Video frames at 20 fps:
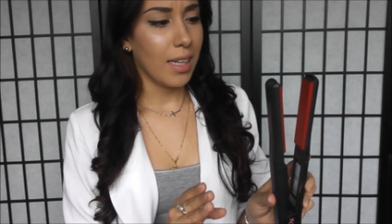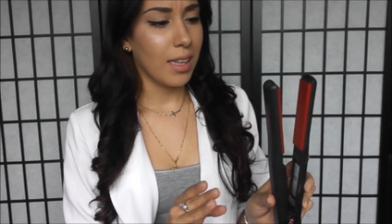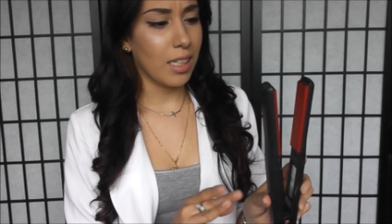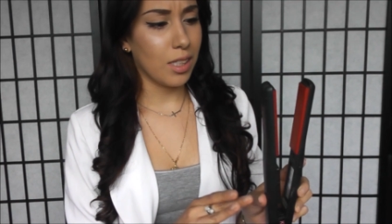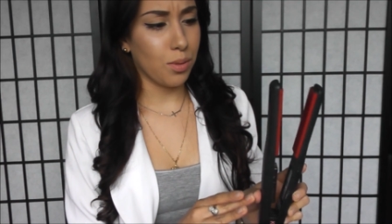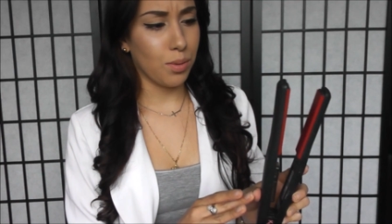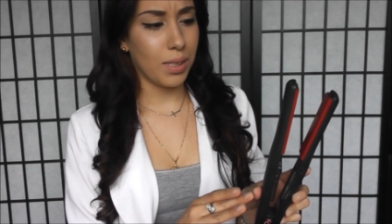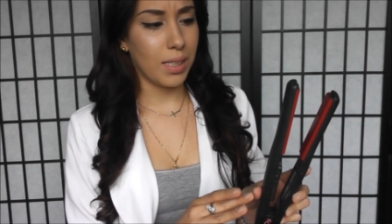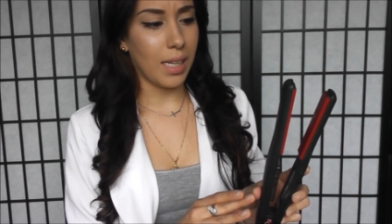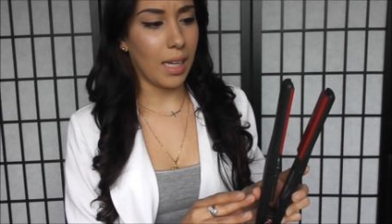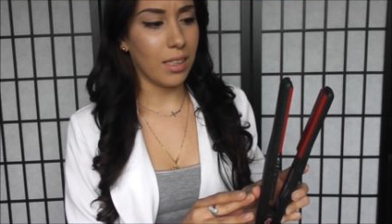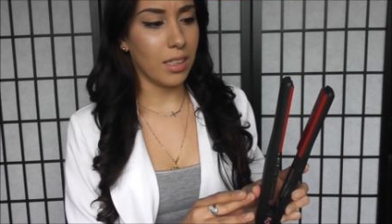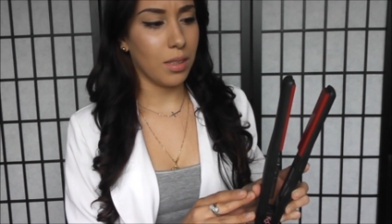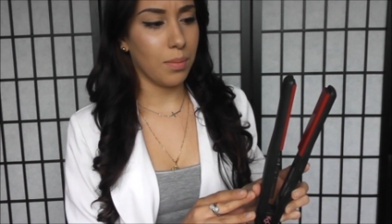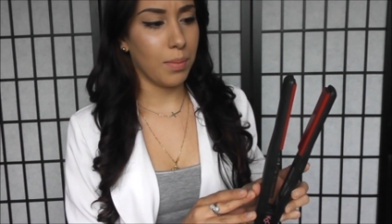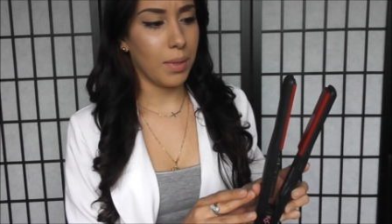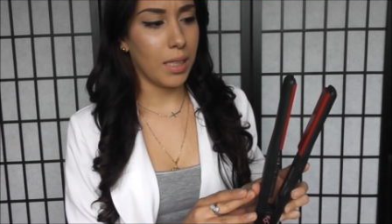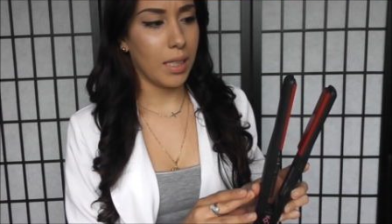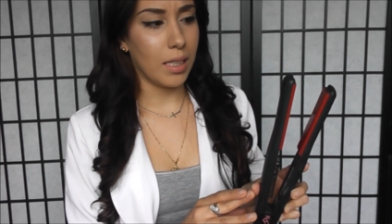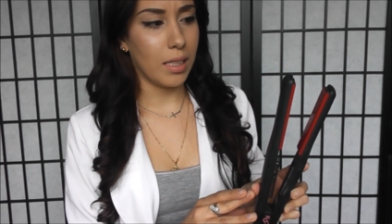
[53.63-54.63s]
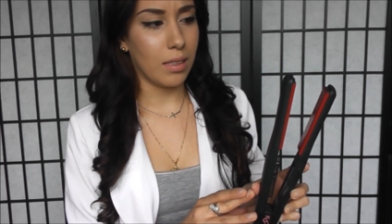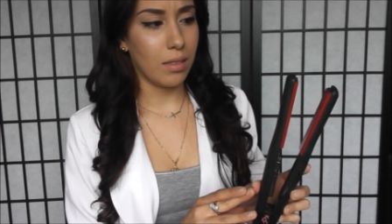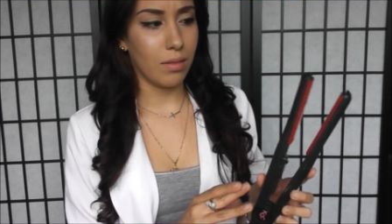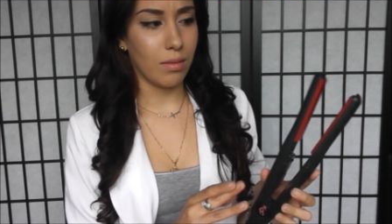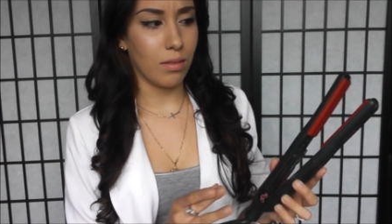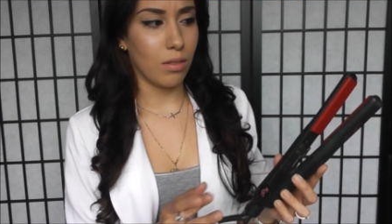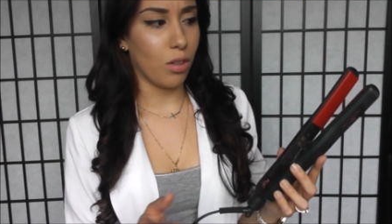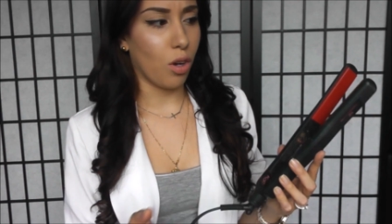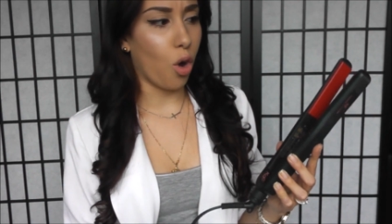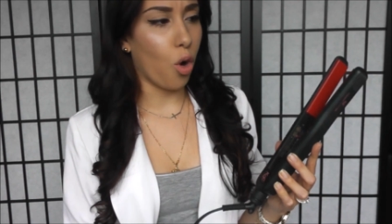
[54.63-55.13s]
This was sent to
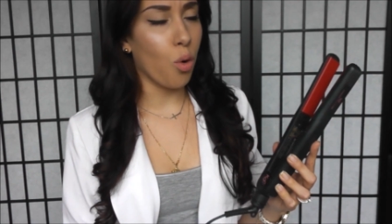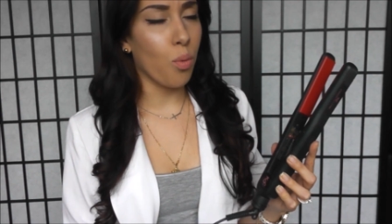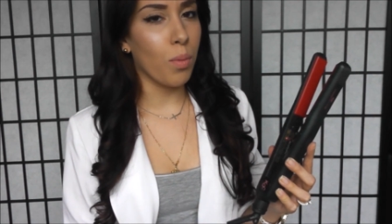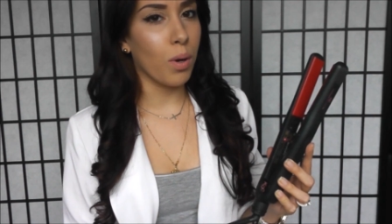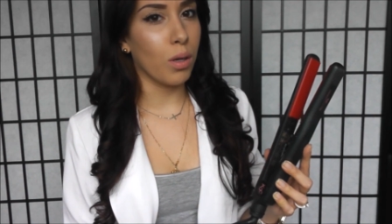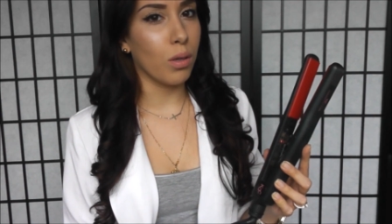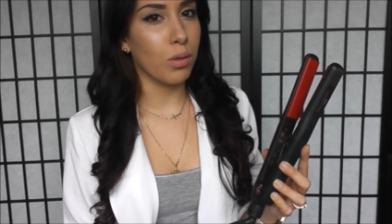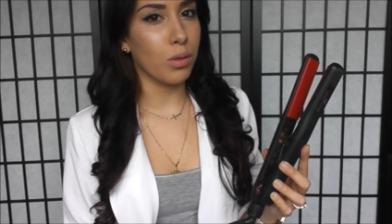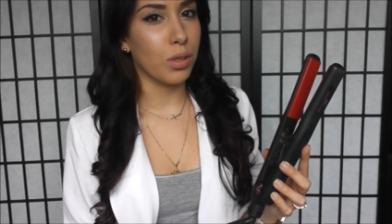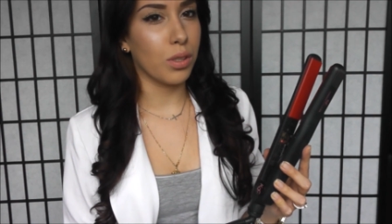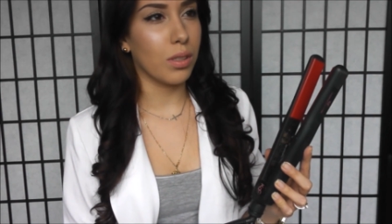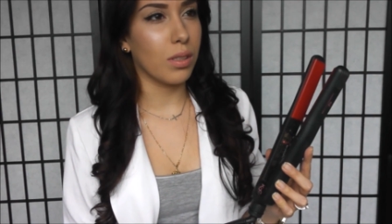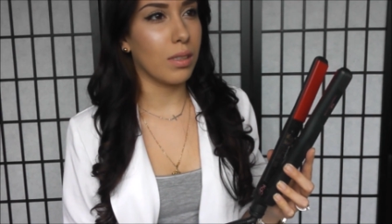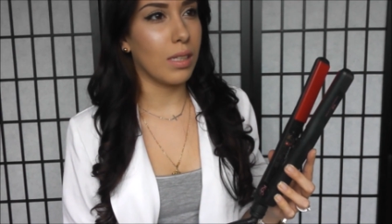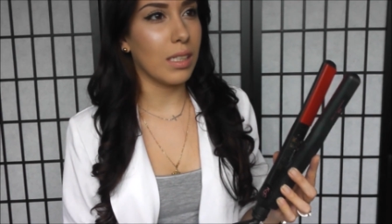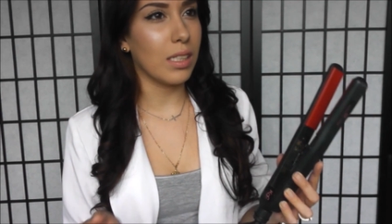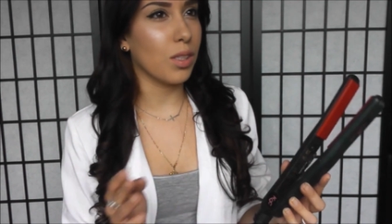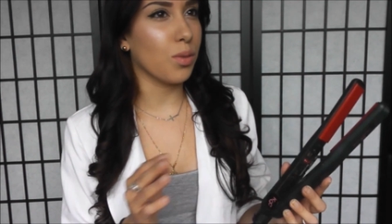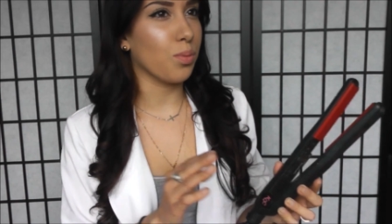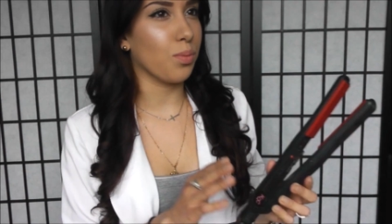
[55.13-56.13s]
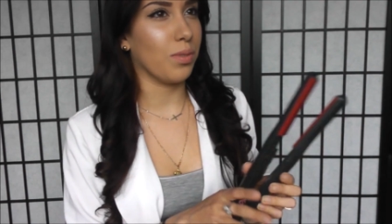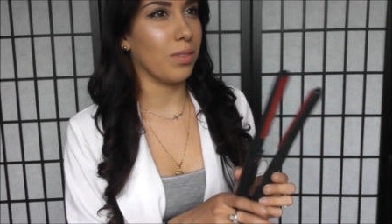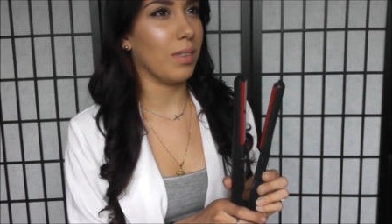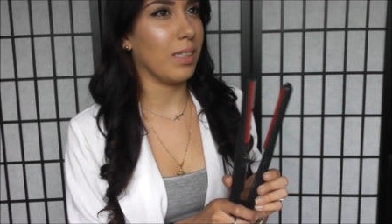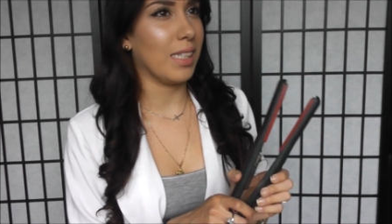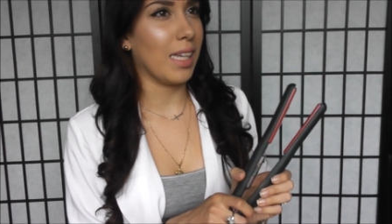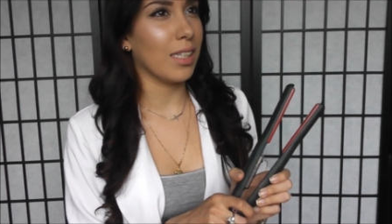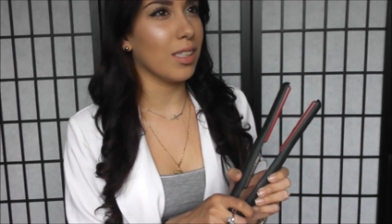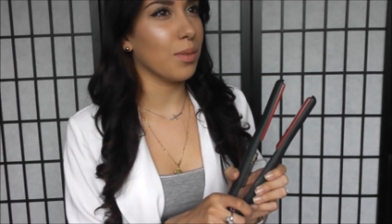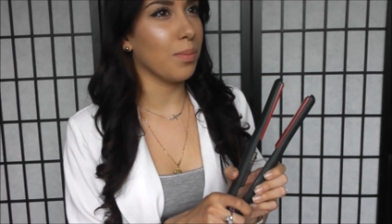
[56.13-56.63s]
me
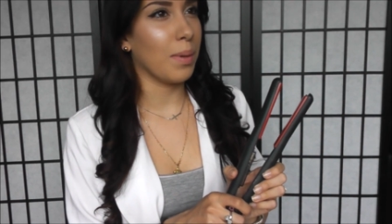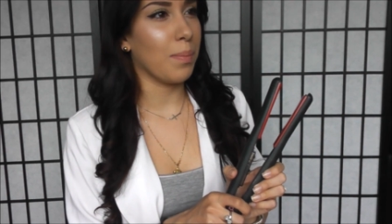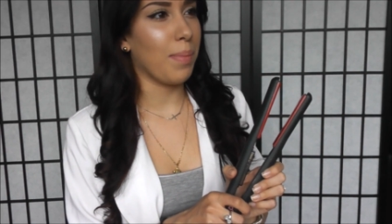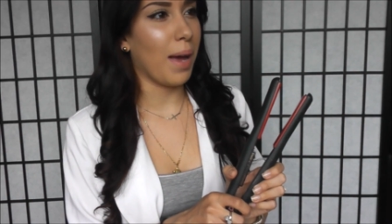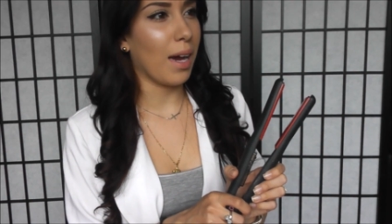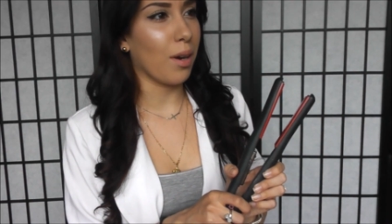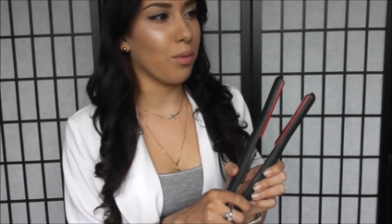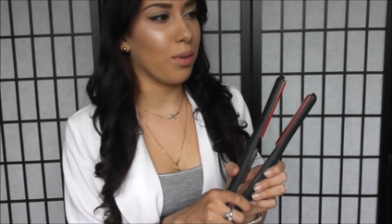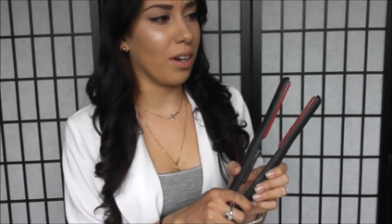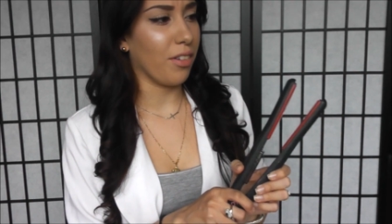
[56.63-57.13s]
back